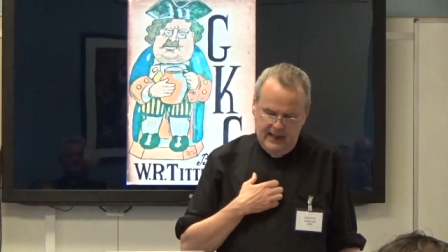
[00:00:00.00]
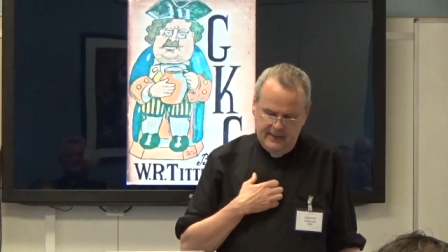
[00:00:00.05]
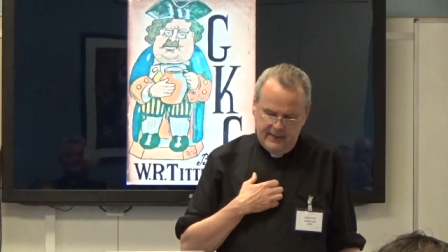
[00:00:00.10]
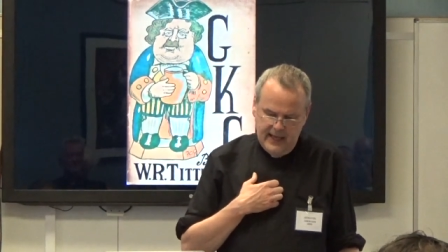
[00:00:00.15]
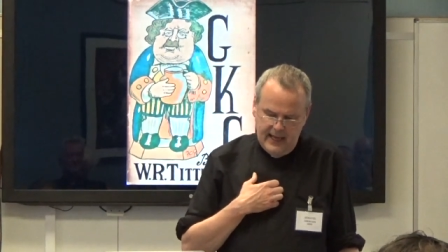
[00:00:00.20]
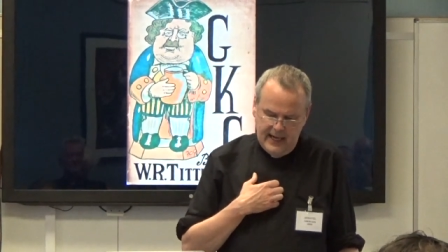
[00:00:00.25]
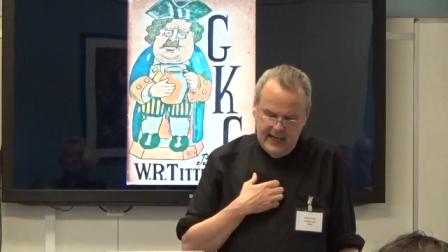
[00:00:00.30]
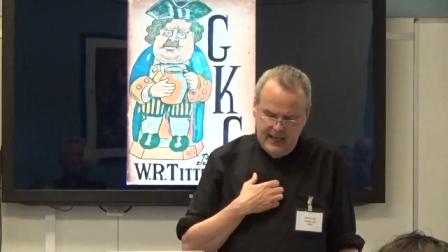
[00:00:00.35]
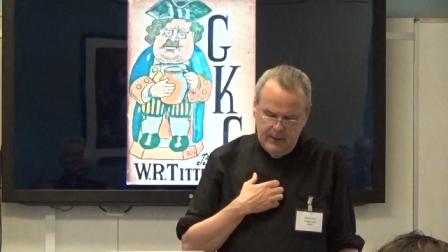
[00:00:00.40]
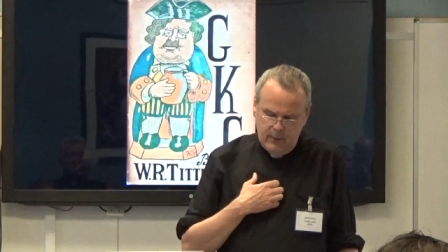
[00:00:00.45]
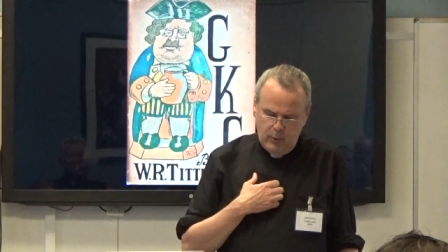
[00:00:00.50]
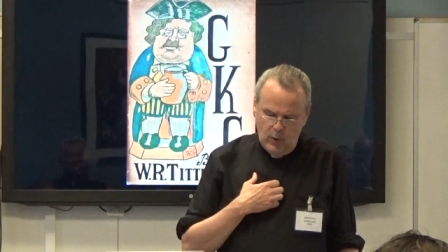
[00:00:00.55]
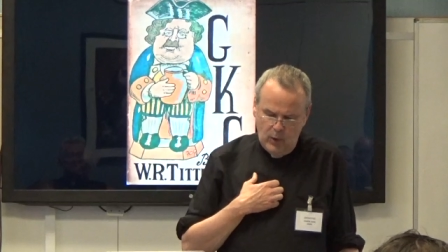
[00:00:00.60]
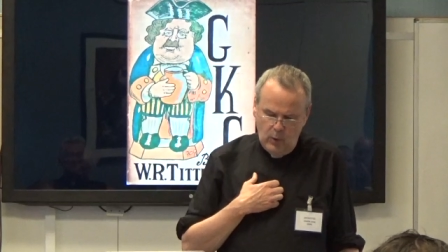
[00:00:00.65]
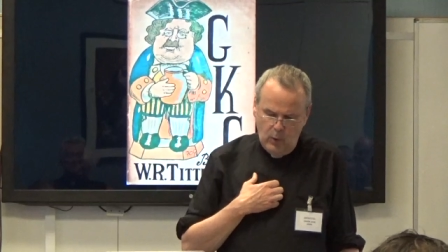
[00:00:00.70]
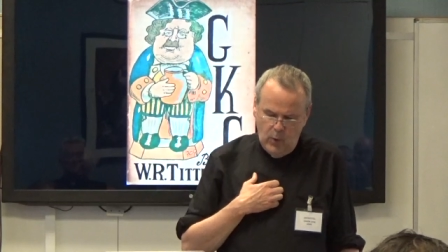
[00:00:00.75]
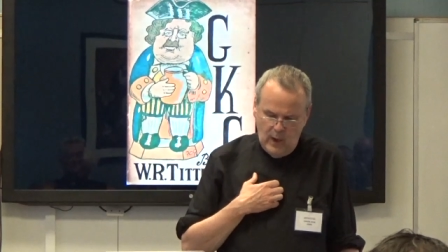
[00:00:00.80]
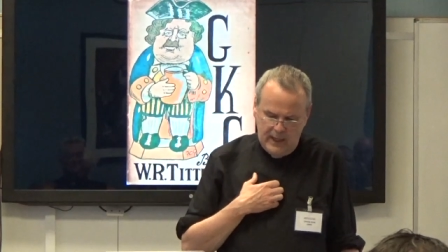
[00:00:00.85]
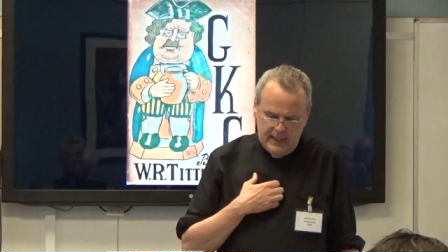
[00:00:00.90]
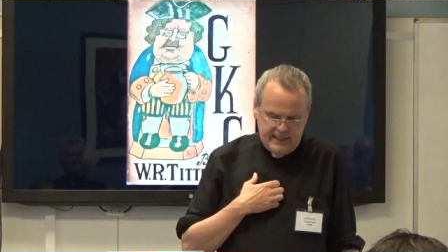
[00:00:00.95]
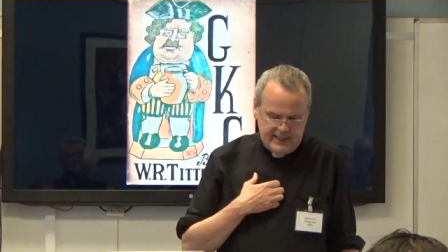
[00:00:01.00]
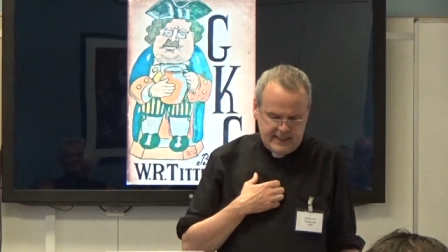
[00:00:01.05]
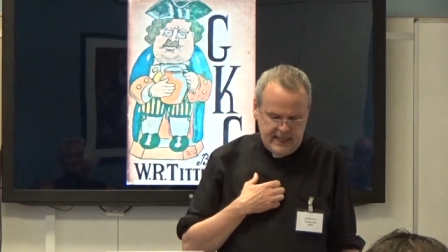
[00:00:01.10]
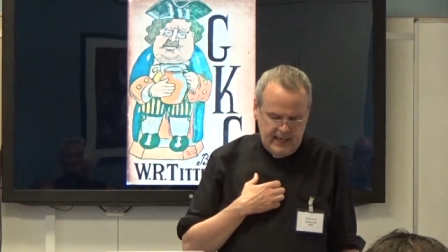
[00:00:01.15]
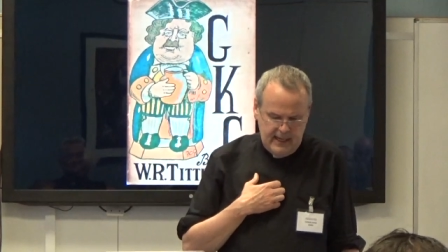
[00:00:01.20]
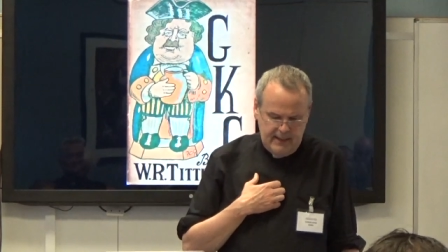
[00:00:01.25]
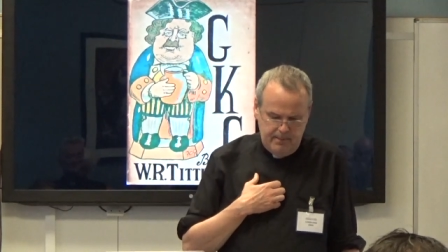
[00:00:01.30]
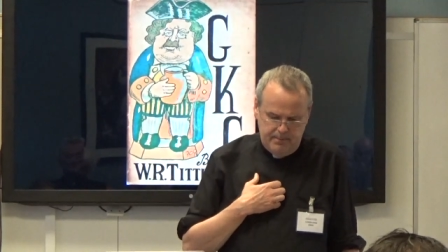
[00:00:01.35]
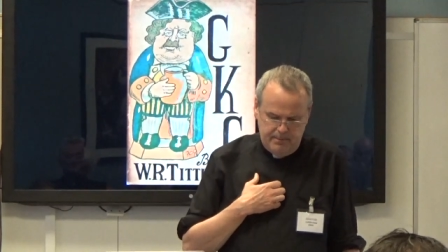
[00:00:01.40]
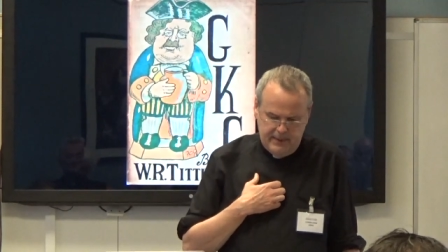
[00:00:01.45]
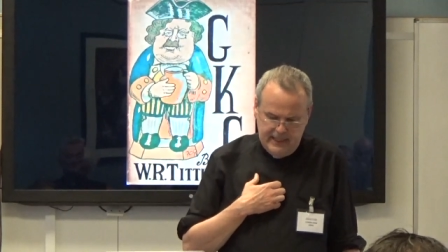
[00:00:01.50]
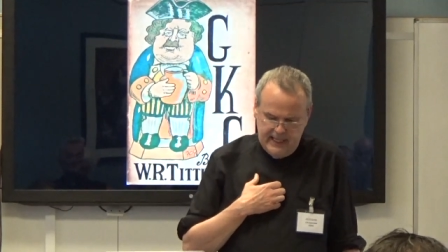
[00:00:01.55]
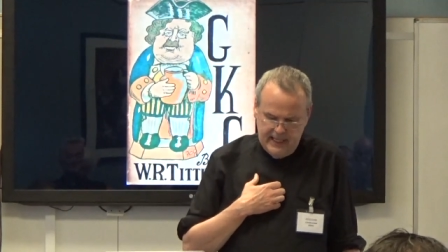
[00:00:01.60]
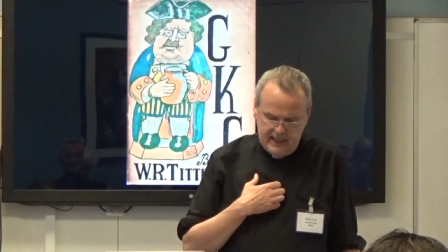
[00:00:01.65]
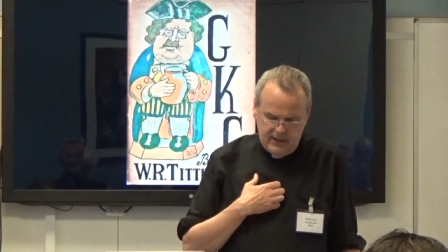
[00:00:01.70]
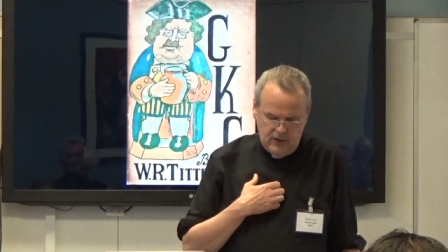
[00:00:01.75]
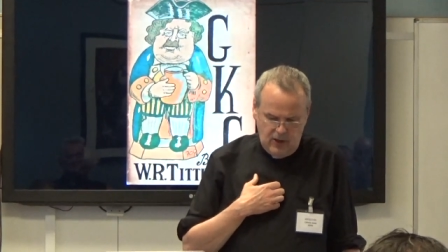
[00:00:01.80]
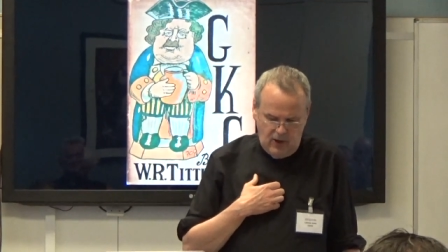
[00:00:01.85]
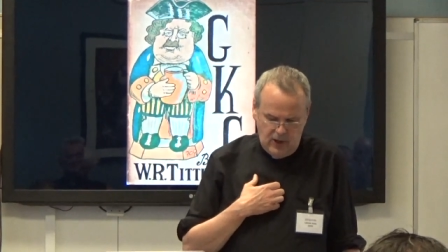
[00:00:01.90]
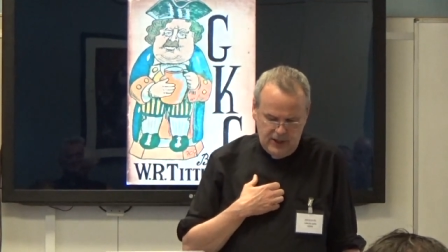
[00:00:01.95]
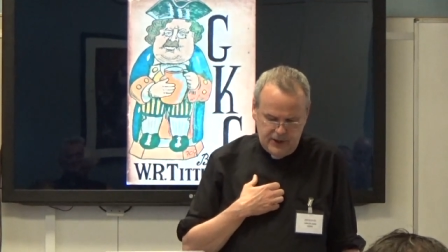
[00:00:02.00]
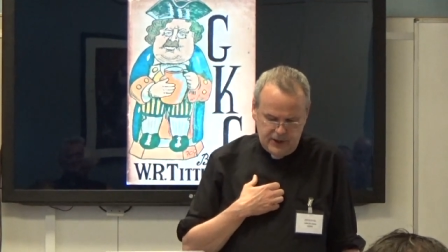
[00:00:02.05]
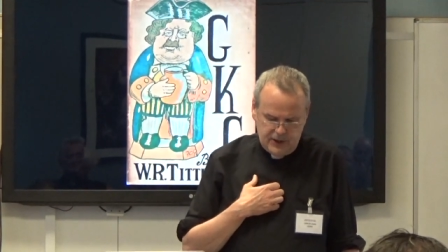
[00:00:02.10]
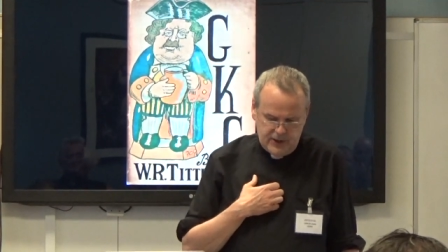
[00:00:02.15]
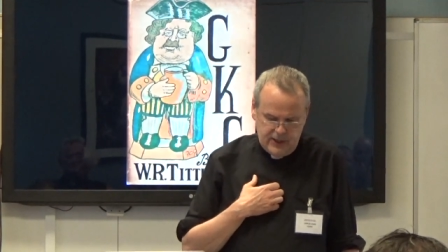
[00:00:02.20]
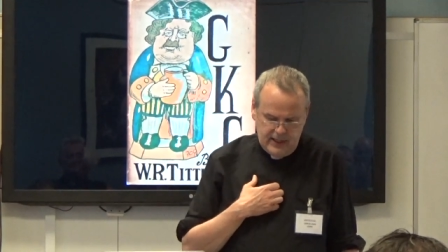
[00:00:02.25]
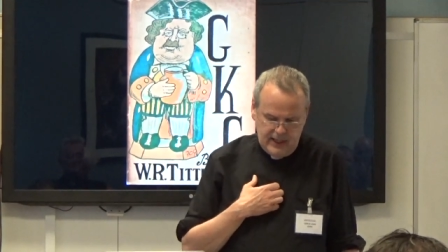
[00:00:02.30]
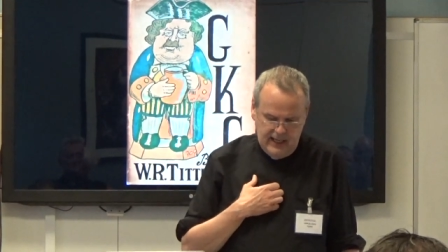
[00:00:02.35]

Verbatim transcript: that it will one day be acknowledged